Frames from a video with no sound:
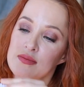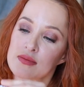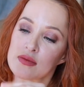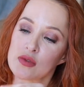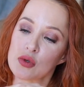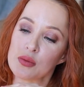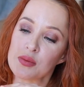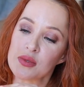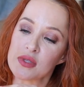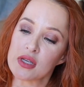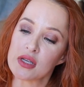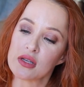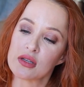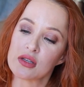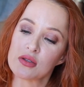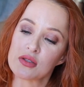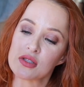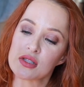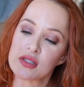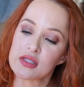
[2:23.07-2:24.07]
oopsie,
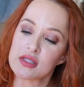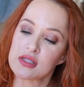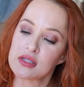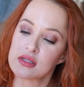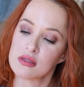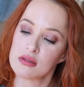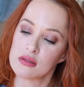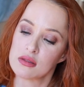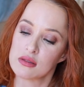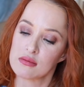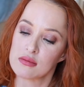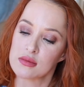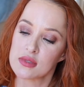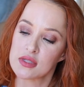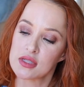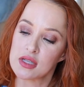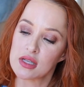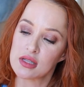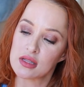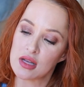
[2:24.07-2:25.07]
you just
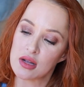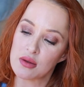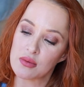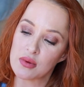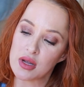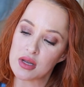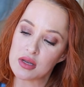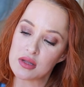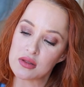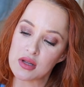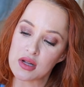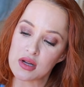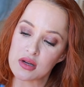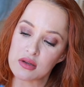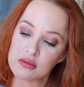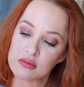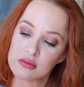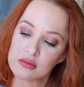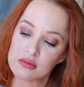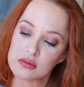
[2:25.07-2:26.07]
stick that right in
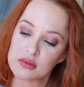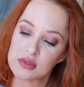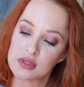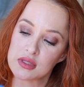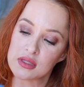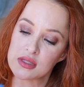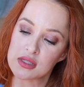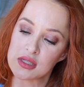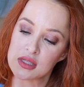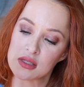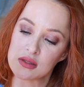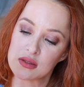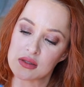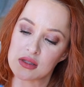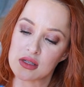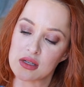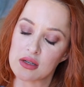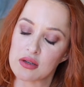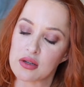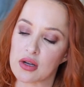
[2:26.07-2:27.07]
there. See,
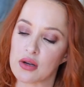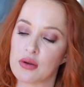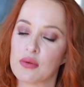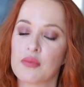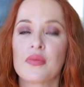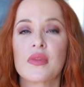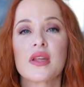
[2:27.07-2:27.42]
there you go.